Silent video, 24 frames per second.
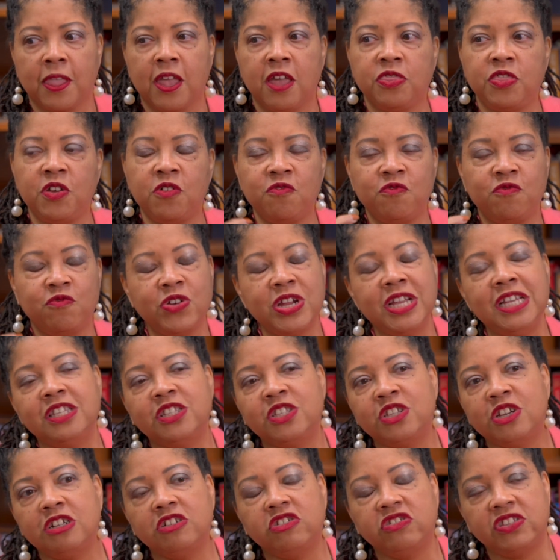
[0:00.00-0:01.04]
the
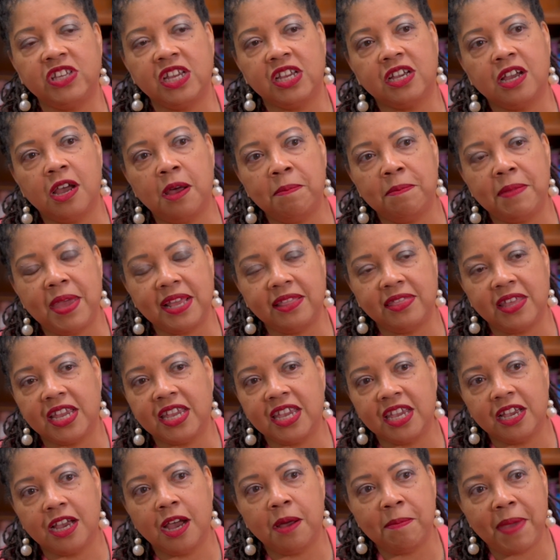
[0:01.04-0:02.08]
research that
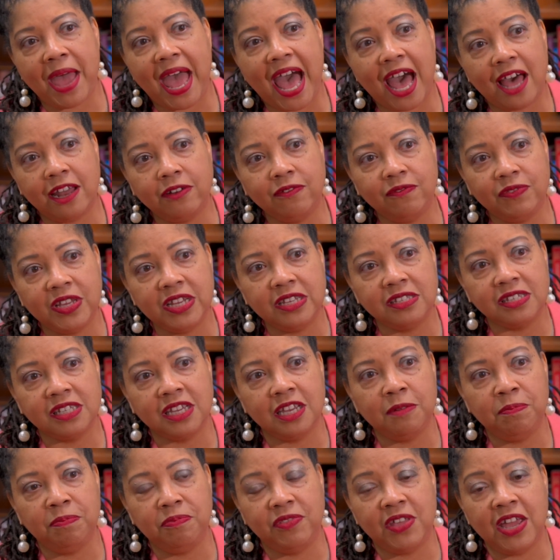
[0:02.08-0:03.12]
can come out of this,
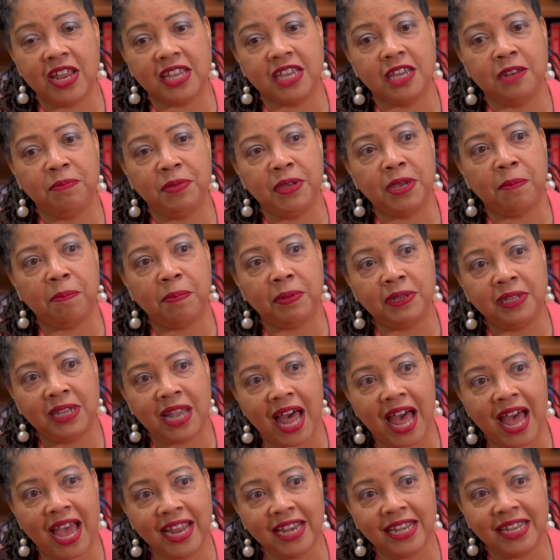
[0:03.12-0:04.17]
that can be
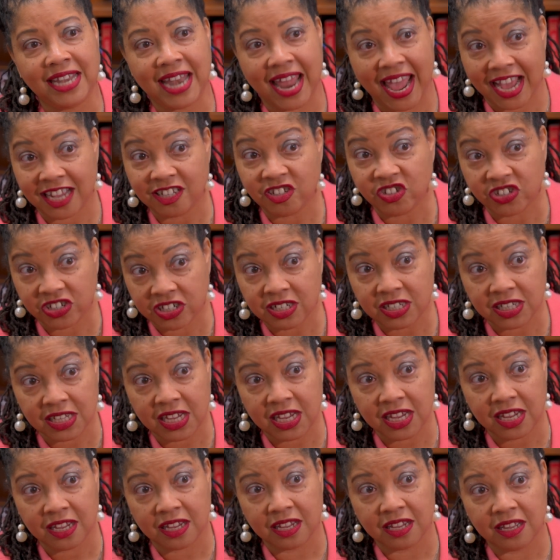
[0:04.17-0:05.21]
applied nationally.